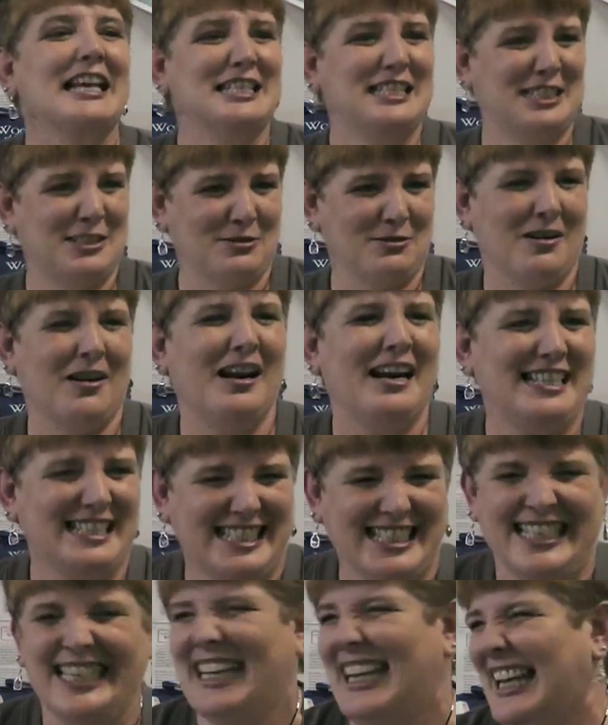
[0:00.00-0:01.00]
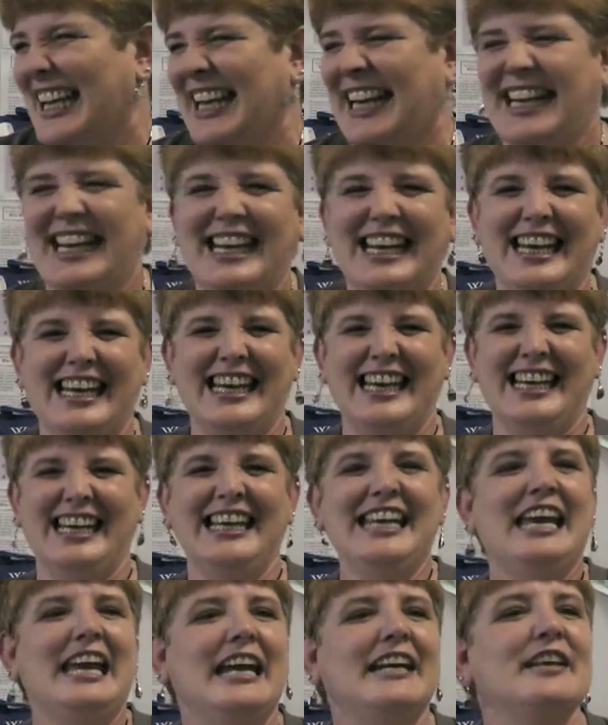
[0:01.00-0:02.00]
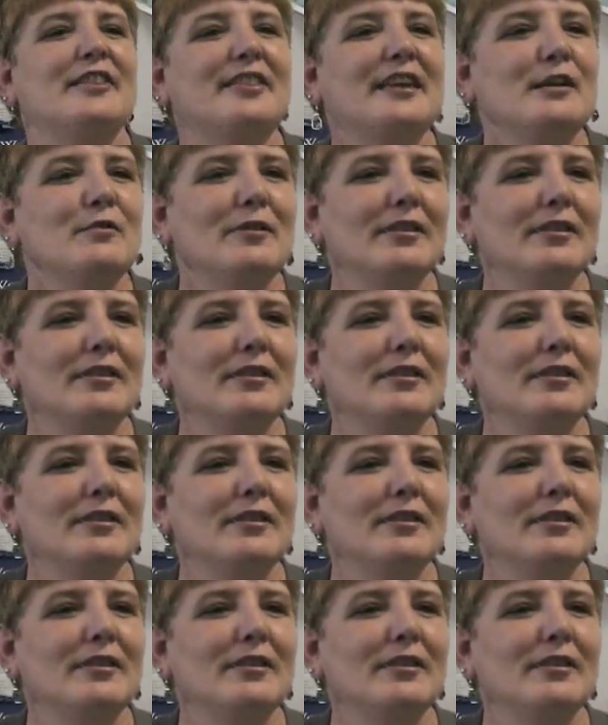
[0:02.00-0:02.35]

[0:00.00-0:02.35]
That's right. And the thing